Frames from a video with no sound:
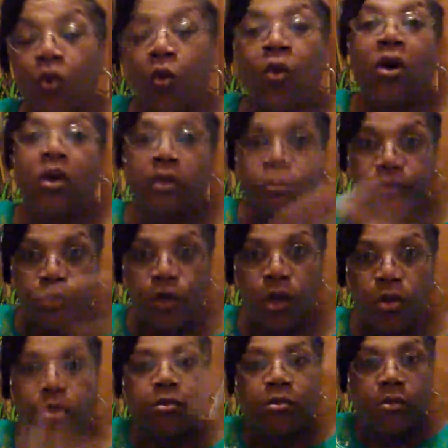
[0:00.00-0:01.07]
Or, you
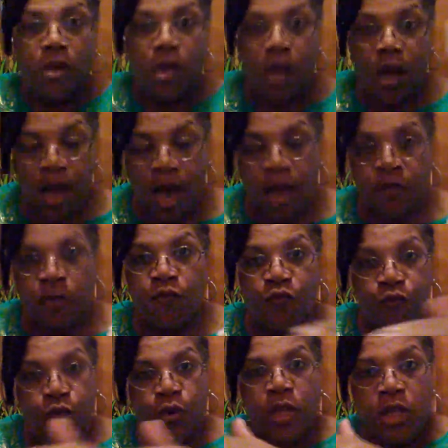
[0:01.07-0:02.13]
know,
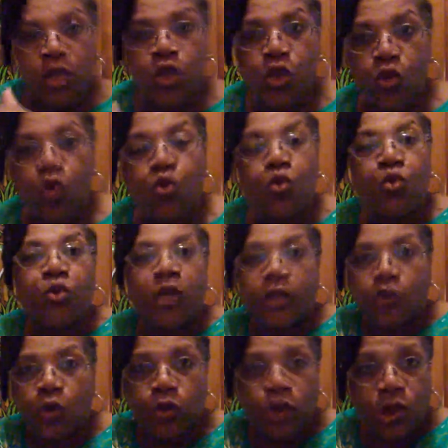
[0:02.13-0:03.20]
for each school,
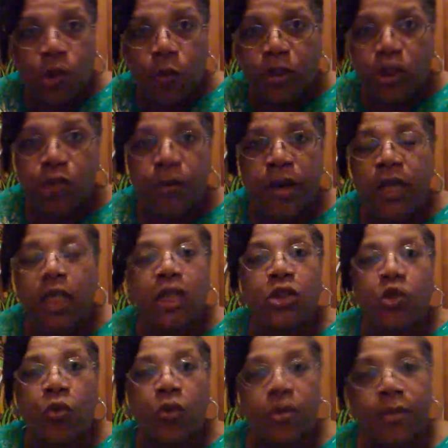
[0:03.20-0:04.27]
there's only so much money
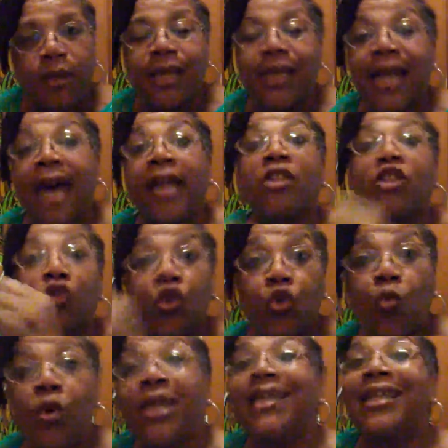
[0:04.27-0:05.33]
that's going to be allotted. So
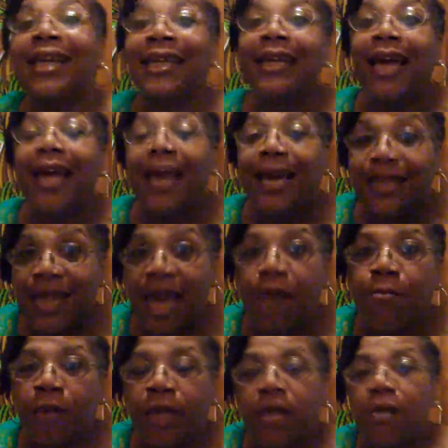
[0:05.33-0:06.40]
you want to get
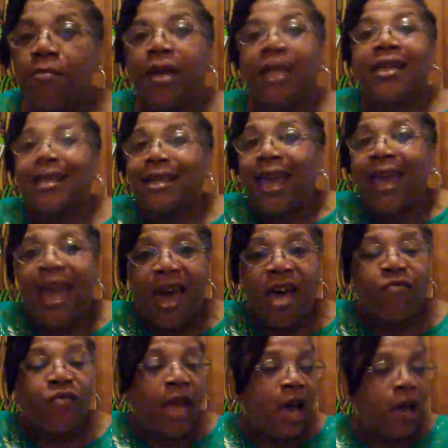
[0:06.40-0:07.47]
that money. The money that they
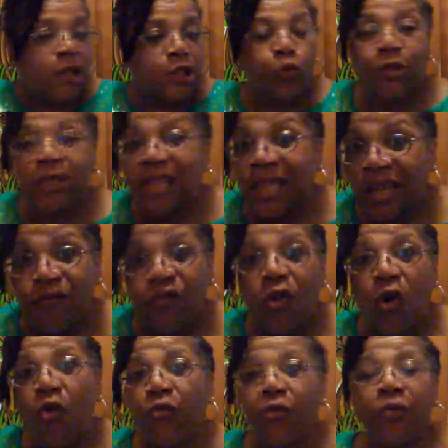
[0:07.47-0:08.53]
have now is what's
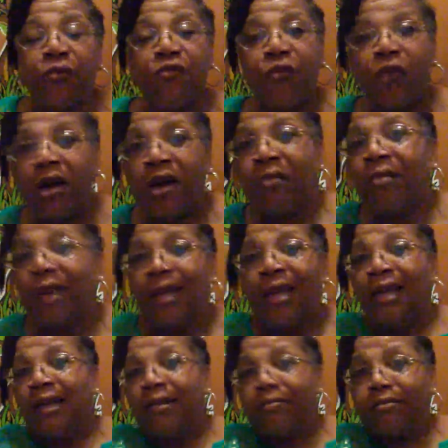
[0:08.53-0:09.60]
left over from
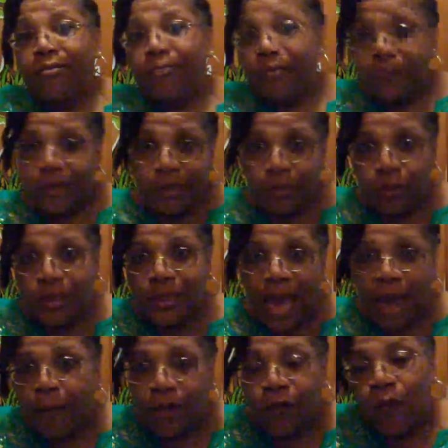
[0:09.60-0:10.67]

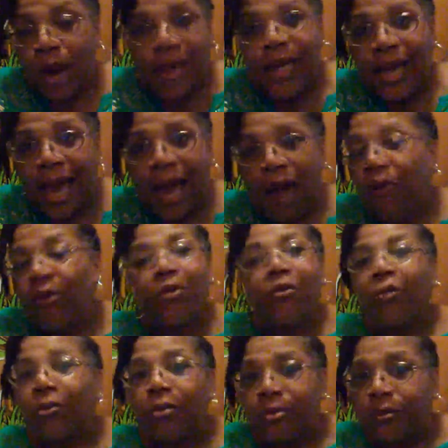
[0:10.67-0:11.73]
what's happening right now.
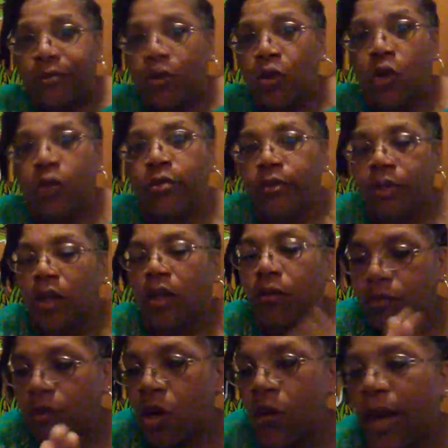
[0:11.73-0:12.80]
You know, you
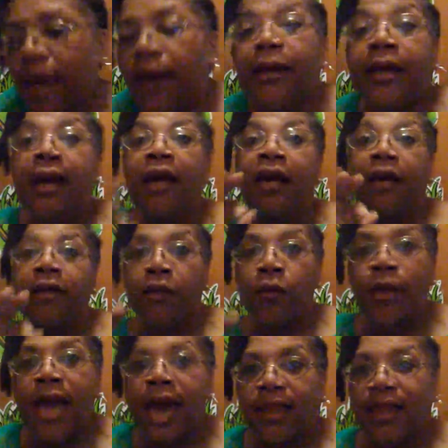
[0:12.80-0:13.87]
know, okay.
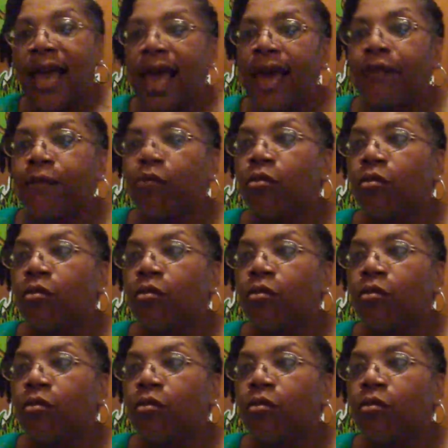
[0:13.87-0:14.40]
We got that.